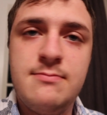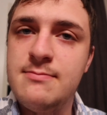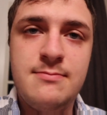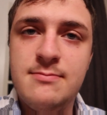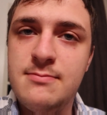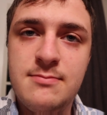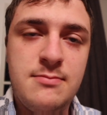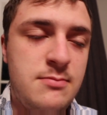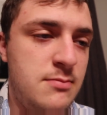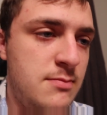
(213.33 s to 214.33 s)

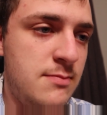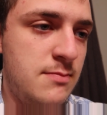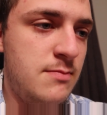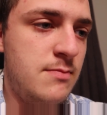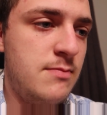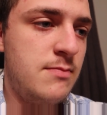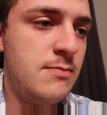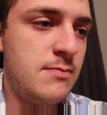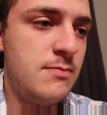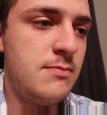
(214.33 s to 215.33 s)

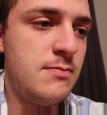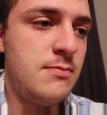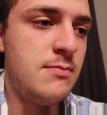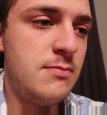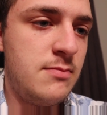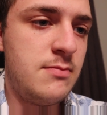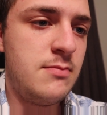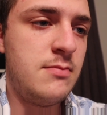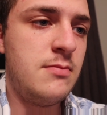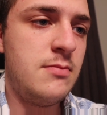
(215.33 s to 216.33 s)

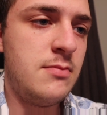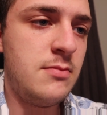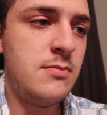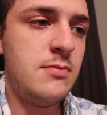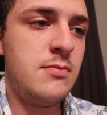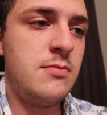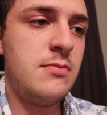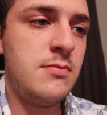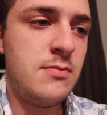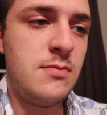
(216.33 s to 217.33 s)

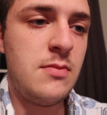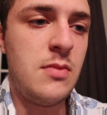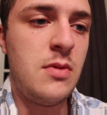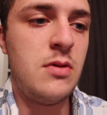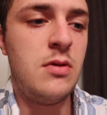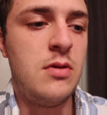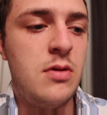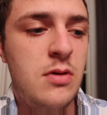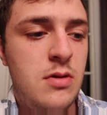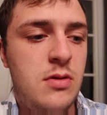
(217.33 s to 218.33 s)

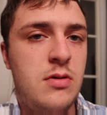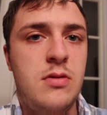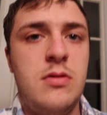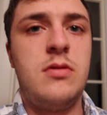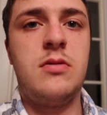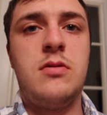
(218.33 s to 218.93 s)
Nobody speaks.